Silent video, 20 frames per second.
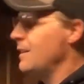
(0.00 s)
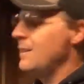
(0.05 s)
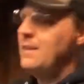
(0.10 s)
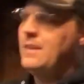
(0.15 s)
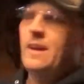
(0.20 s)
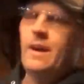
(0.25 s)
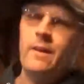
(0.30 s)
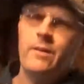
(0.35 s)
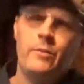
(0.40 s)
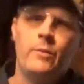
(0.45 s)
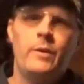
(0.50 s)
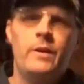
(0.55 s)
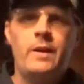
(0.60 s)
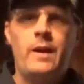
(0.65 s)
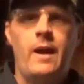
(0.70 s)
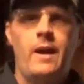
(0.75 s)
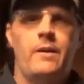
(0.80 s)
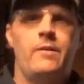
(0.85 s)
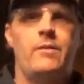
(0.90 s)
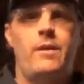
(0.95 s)
The other one,
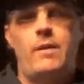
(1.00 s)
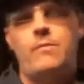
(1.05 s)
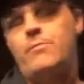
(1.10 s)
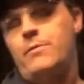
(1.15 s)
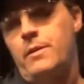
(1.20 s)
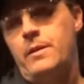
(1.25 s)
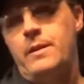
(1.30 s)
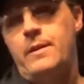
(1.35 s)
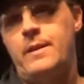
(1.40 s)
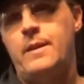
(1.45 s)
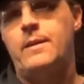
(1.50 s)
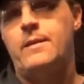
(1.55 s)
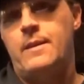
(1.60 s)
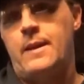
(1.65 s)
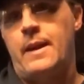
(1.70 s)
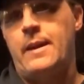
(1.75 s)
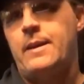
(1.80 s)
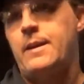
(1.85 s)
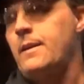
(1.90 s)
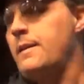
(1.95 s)
I really did
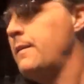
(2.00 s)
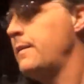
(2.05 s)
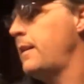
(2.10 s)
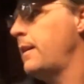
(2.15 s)
like it,